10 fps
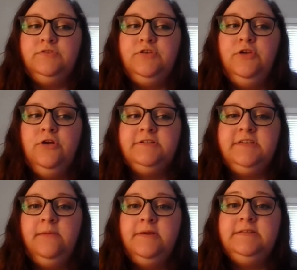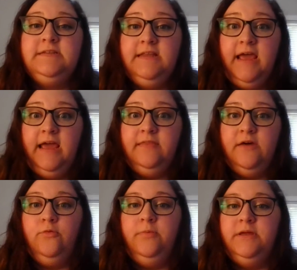So your assignment today
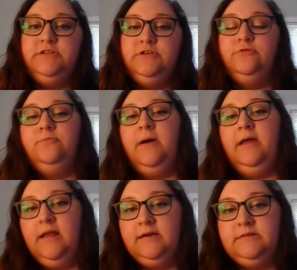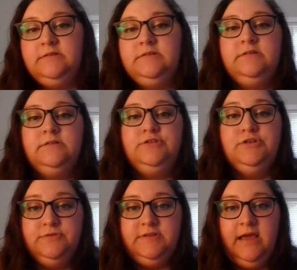that will be due by next
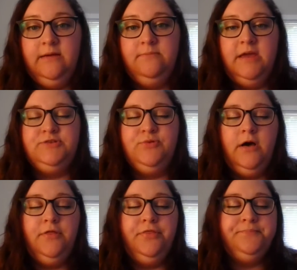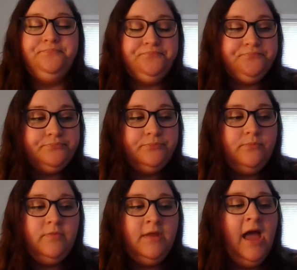Tuesday, May 12th,
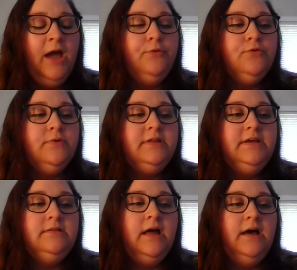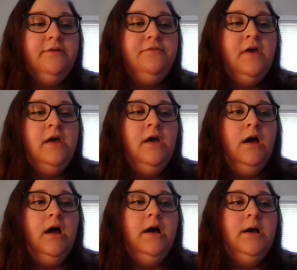I would really love
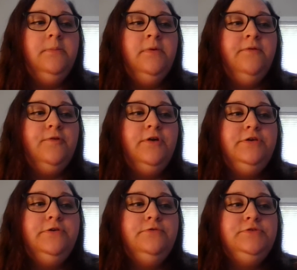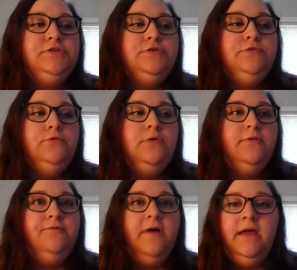for you
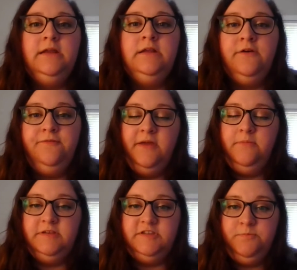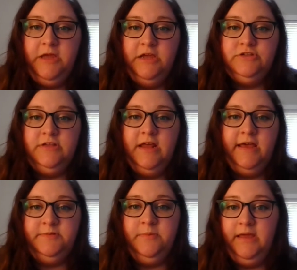to find a famous speech that
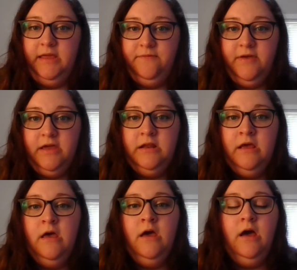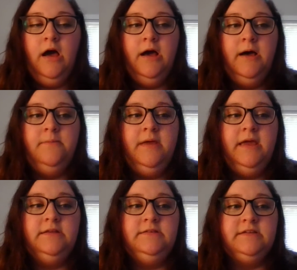has been given.
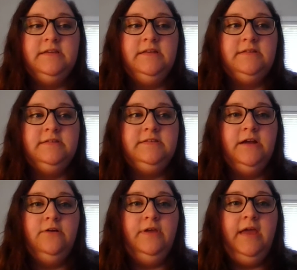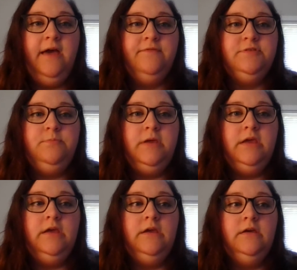It doesn't necessarily have to
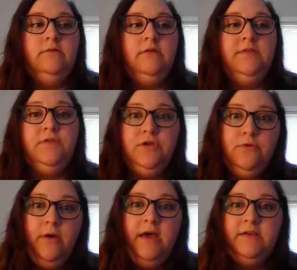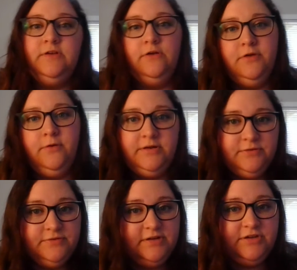be in the US, although I
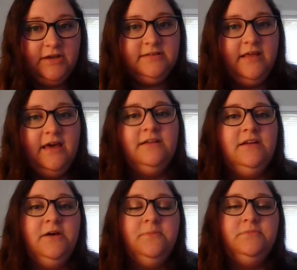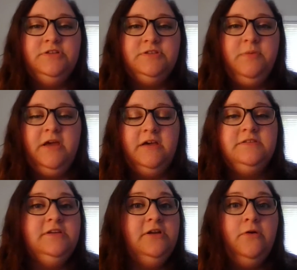do suggest that just
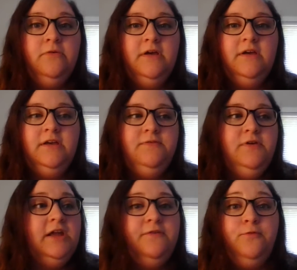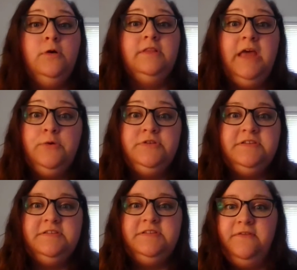because, if you get into foreign
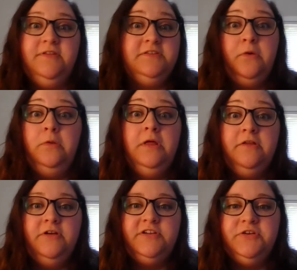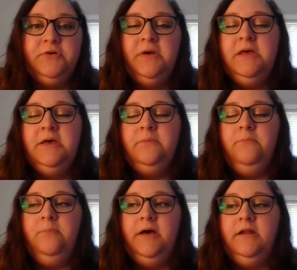languages and stuff, that's a whole other issue.
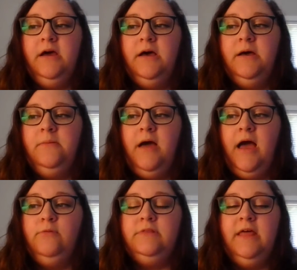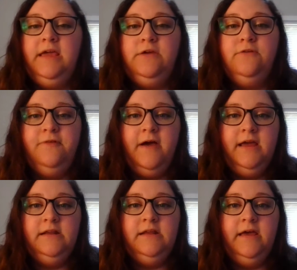But I would like you to
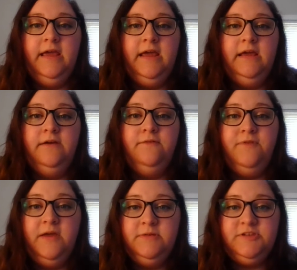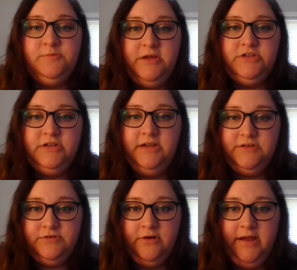find a famous speech in
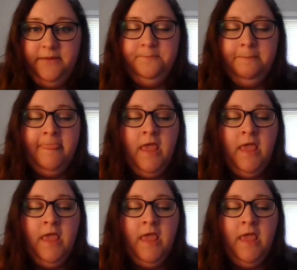history